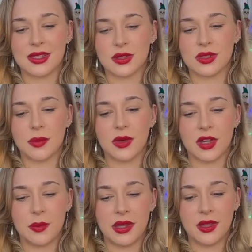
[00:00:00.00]
So someone
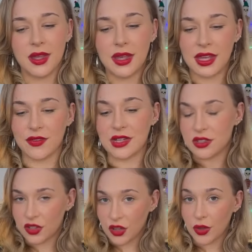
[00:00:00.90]
could be giving this
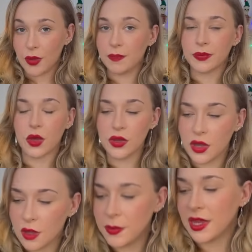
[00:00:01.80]
to you, or you
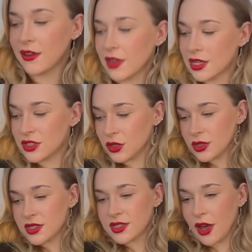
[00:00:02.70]
could be giving it to
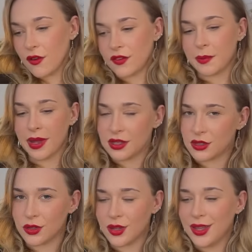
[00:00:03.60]
yourself. Depends
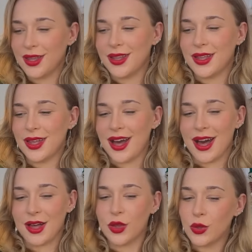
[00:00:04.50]
on
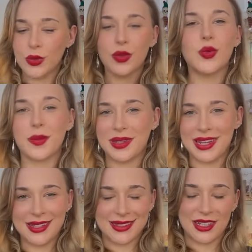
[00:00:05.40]
who the woman
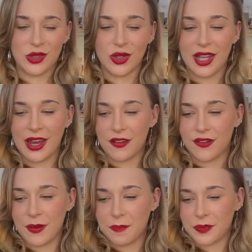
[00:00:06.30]
is in your life.
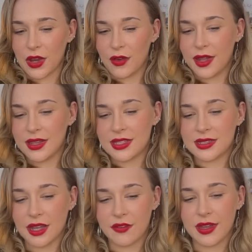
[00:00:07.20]
All right, let's
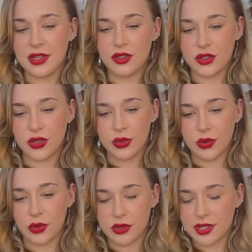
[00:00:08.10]
dive into
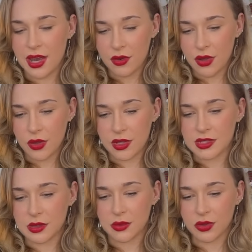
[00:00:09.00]
your tarot. Let's
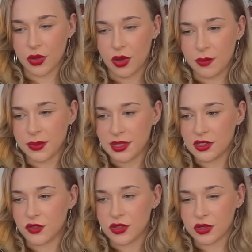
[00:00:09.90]
see what's going on,
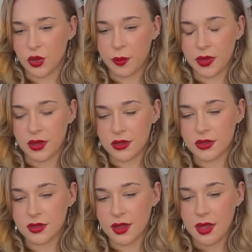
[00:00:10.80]
please, for Scorpios.